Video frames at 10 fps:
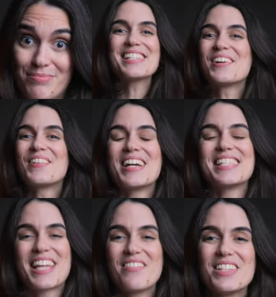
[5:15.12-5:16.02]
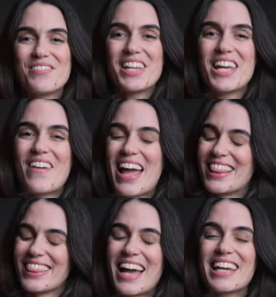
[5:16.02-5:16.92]
As always, give this video a
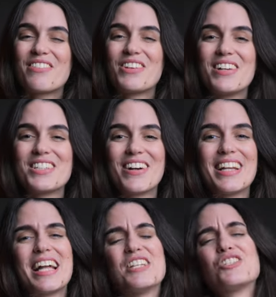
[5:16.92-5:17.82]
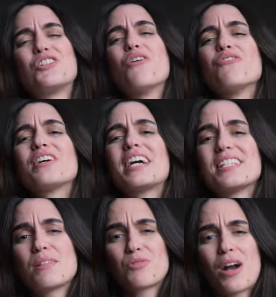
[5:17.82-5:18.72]
like if you enjoyed it, and don't forget to
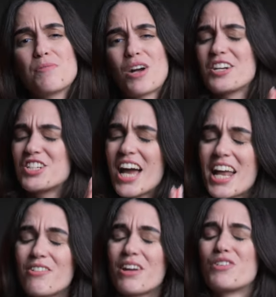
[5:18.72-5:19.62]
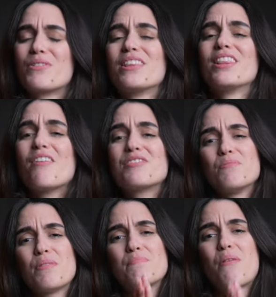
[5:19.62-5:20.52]
subscribe to our channel if you would love to
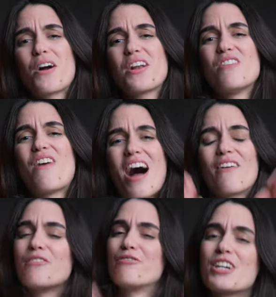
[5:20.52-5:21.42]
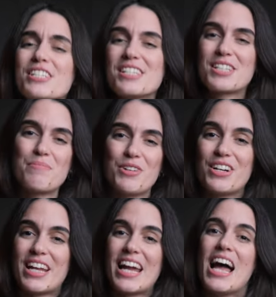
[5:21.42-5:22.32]
be part of our Versus
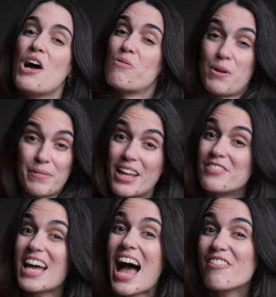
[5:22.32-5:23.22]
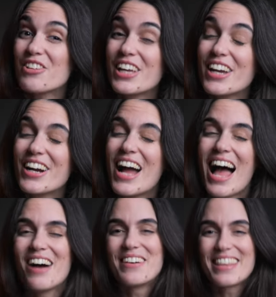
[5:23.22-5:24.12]
community. We would love to have you here,
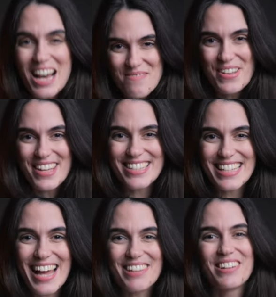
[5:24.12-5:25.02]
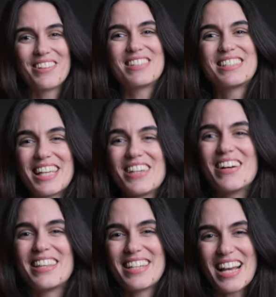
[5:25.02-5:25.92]
and with that being said, we will see you
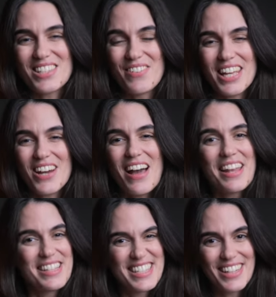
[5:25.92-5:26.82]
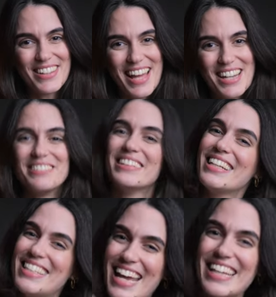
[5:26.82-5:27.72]
in the next video, and until then, take